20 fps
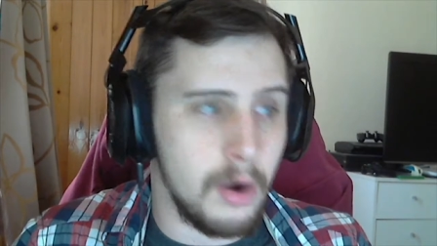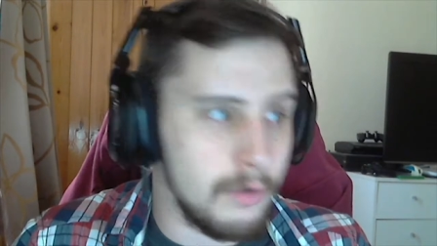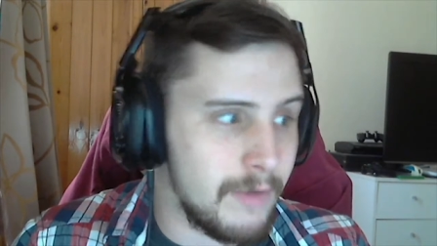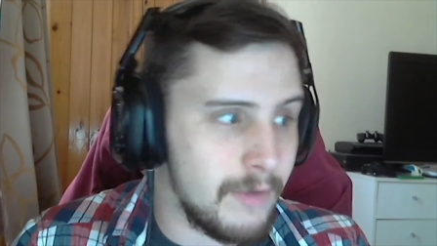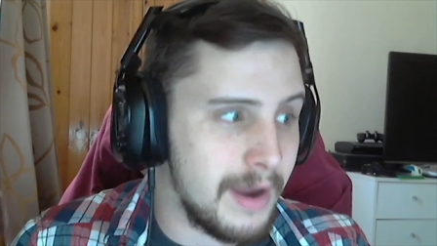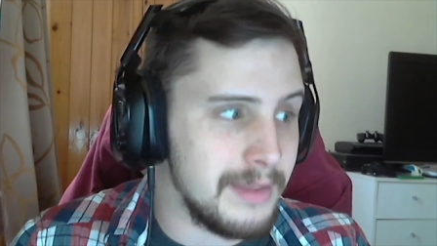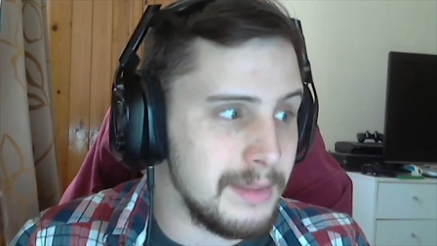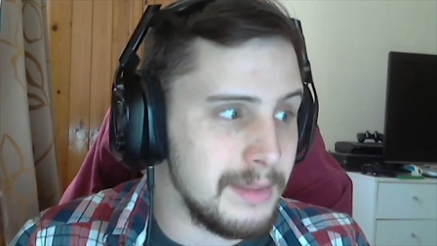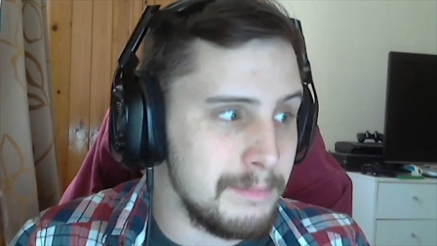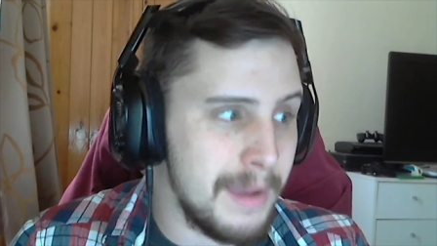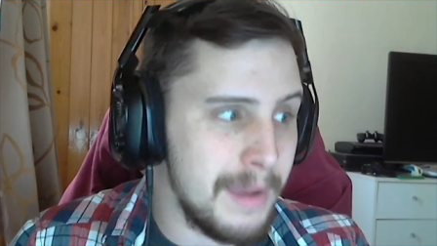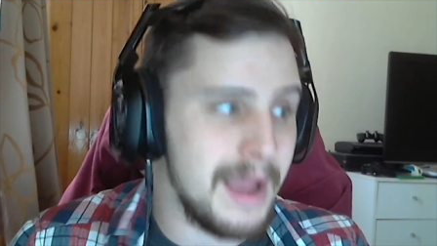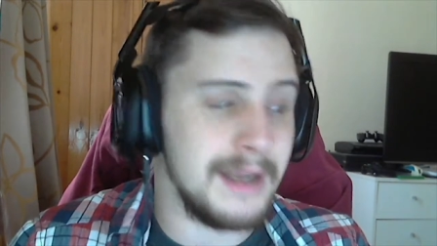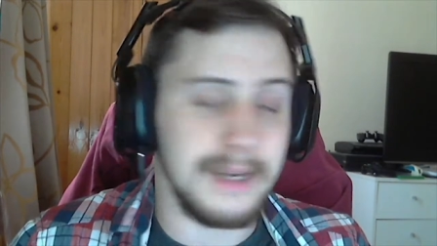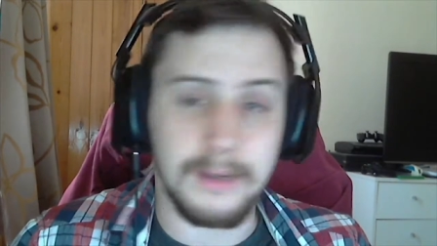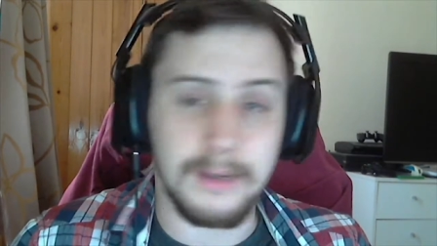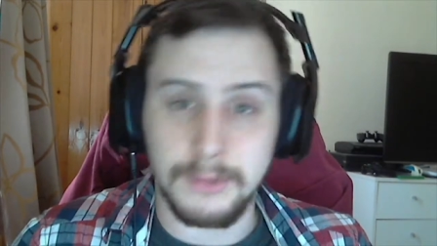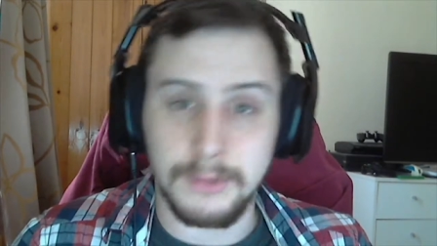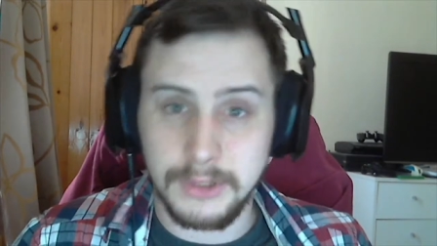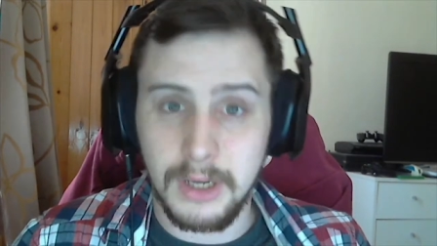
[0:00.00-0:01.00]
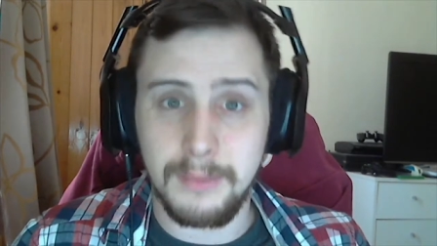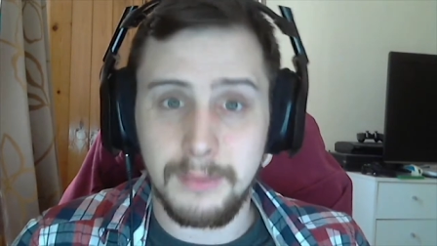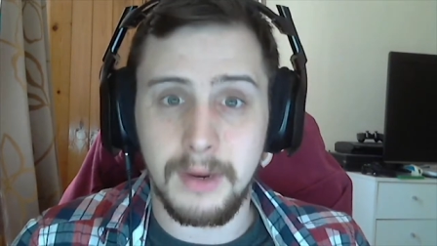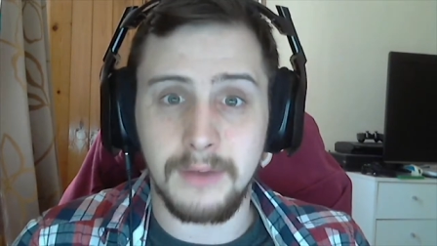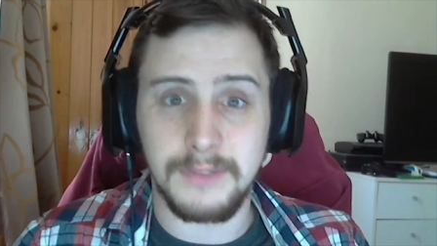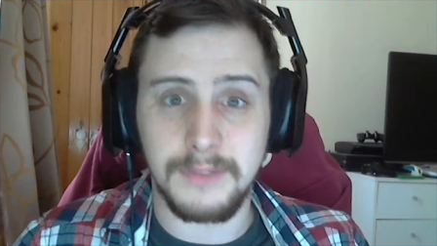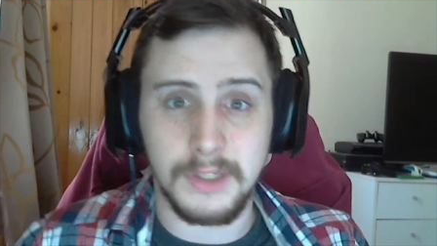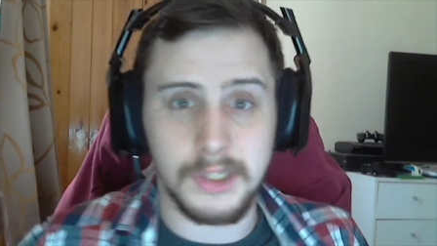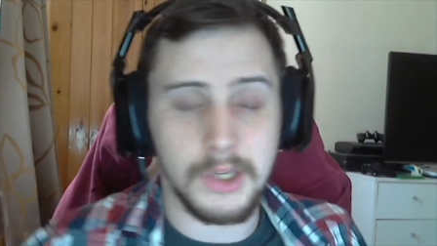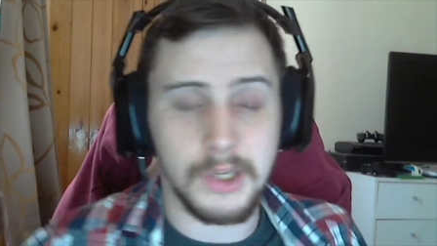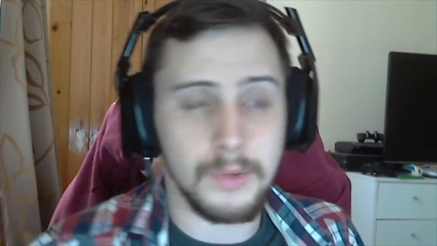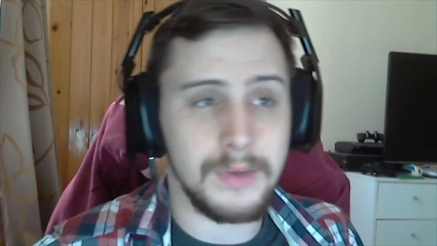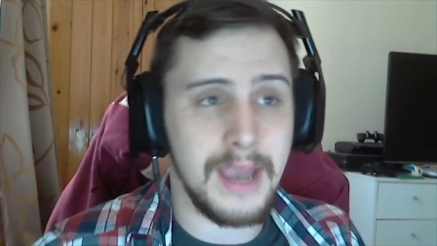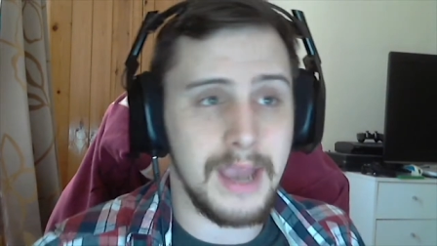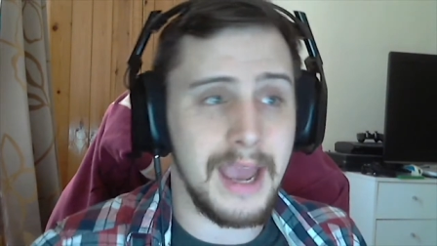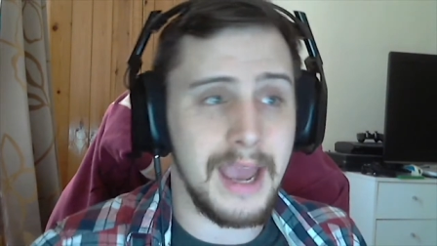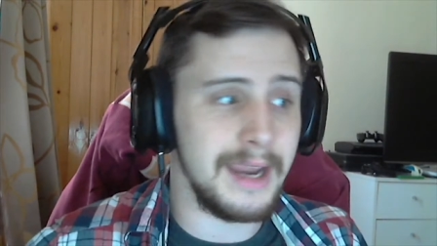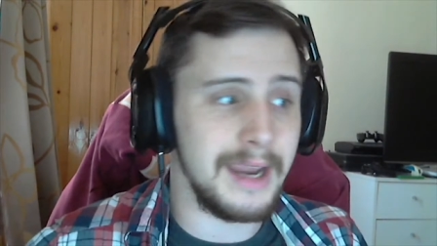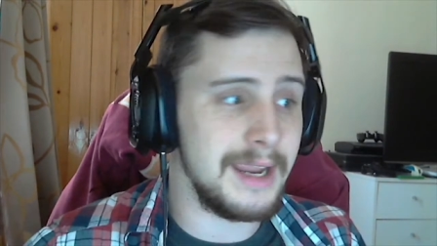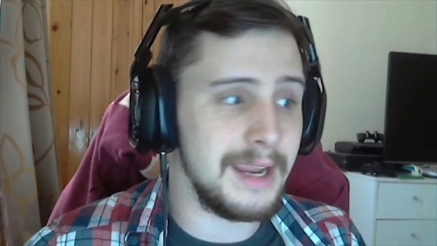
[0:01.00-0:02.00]
around the bend and it was coming over to the
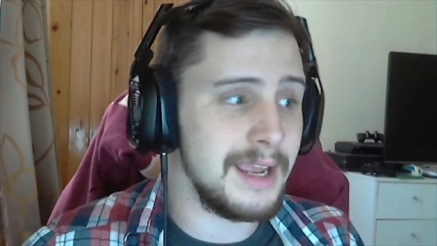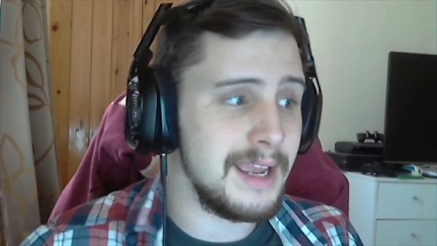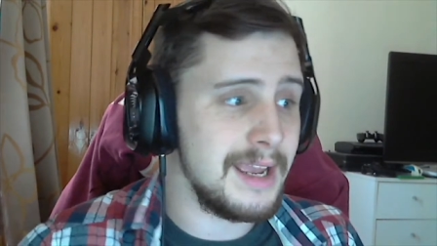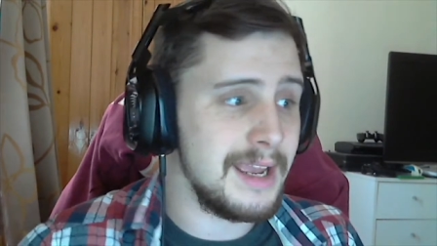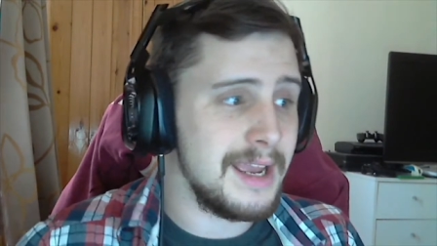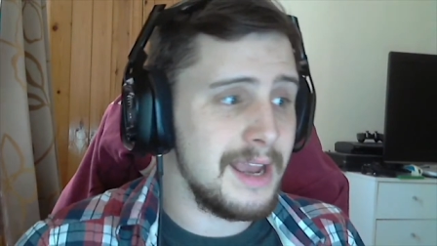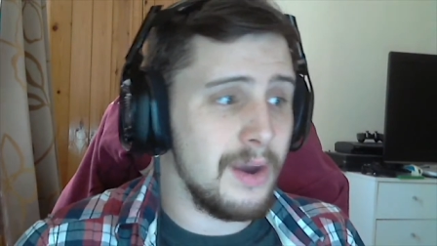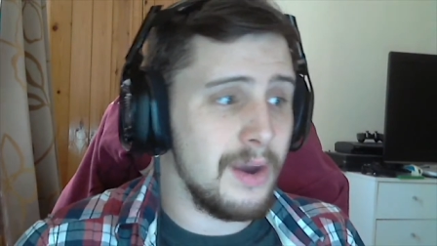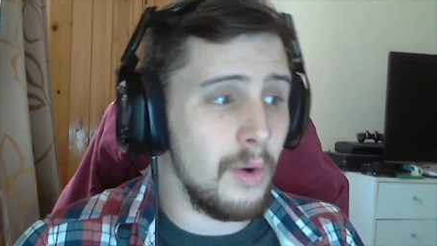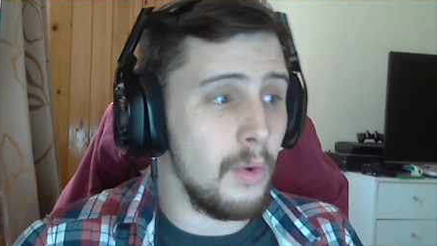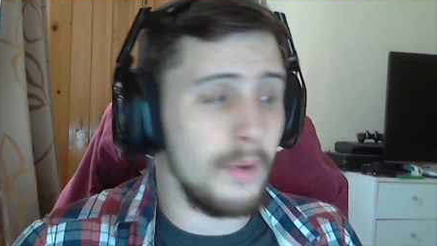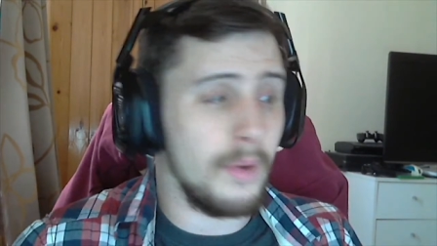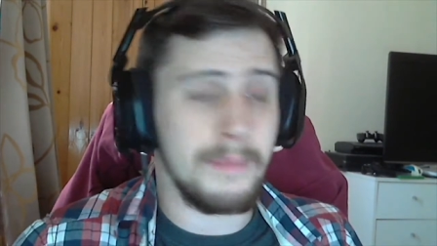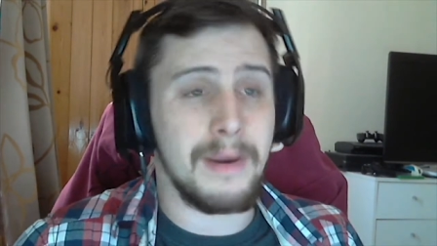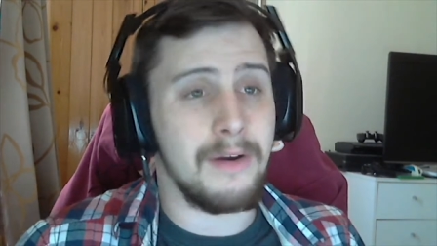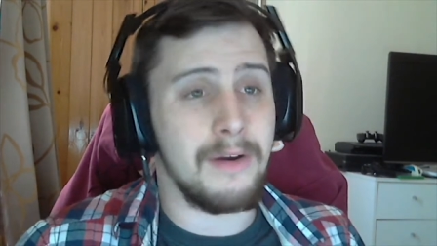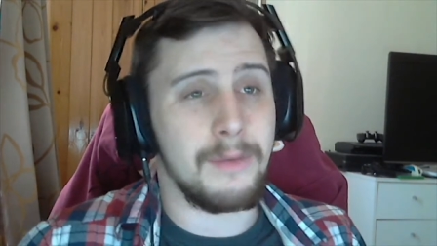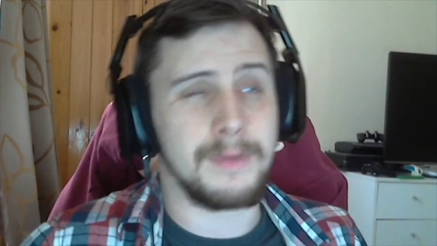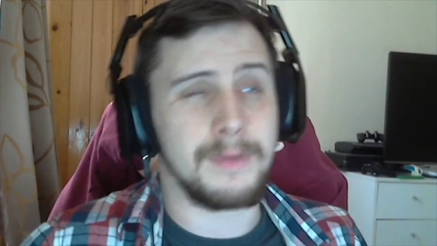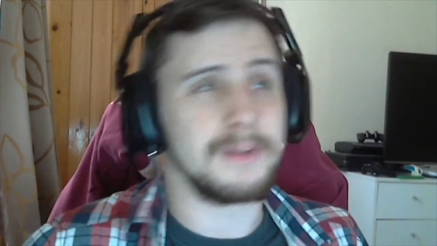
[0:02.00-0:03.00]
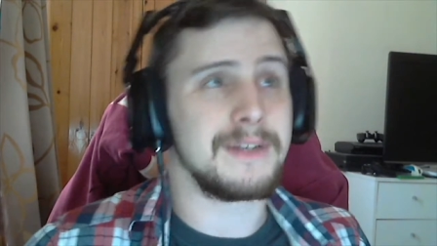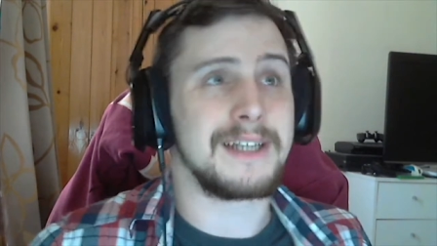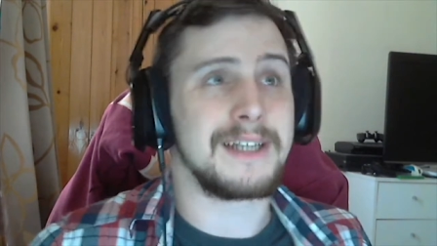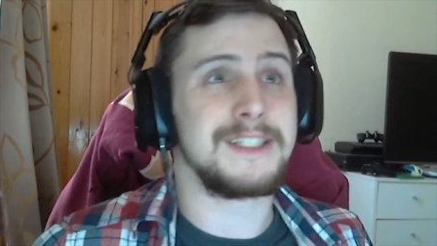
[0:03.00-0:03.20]
UK or America when it was actually